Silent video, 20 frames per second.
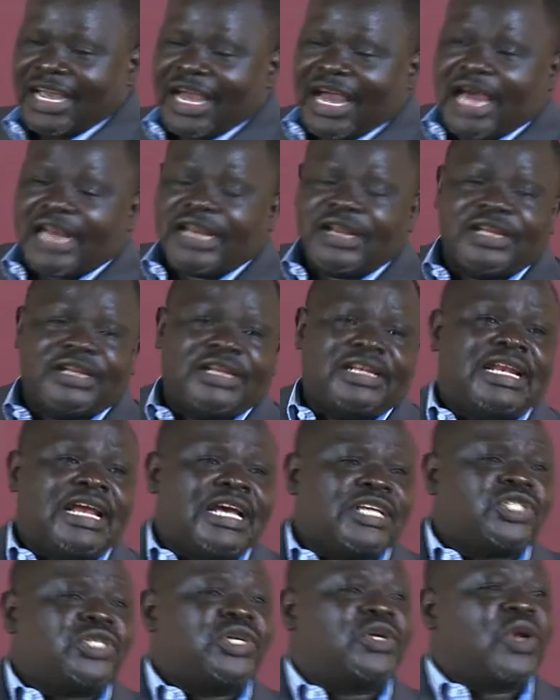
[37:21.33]
And
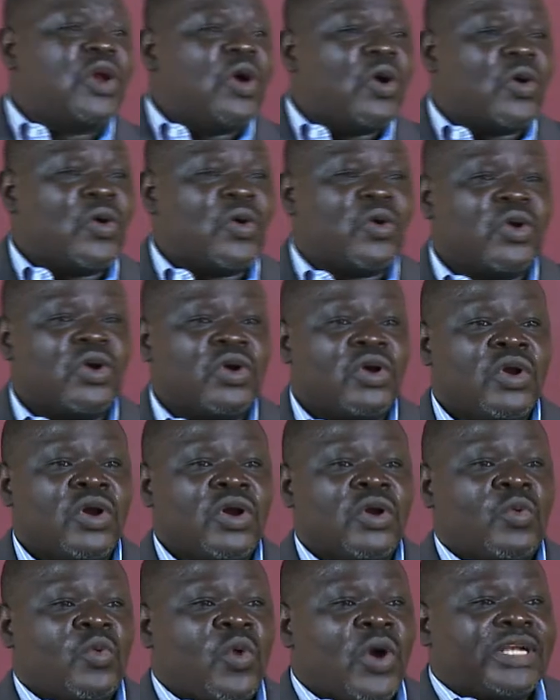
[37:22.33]
unless you know
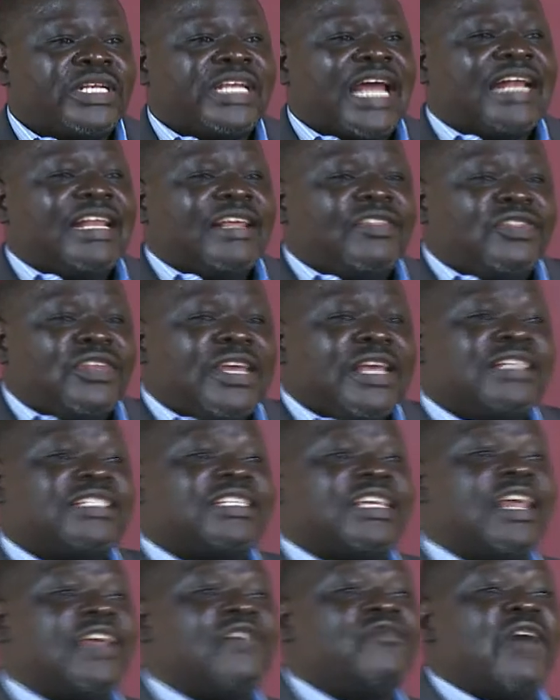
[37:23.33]
what are the things
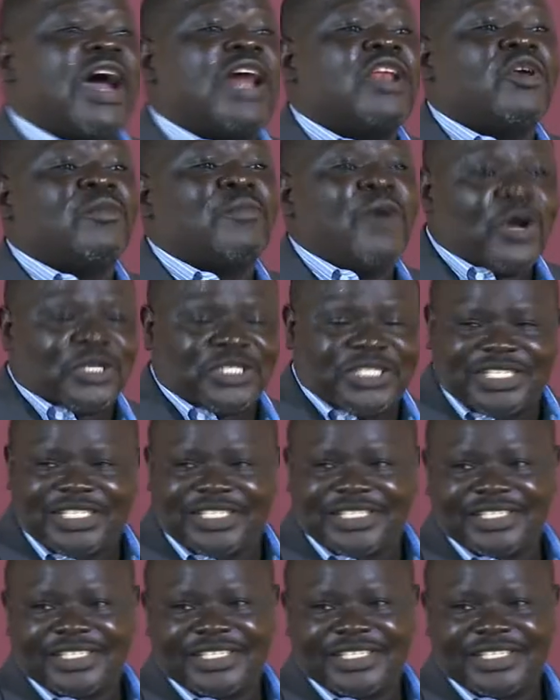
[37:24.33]
he values most,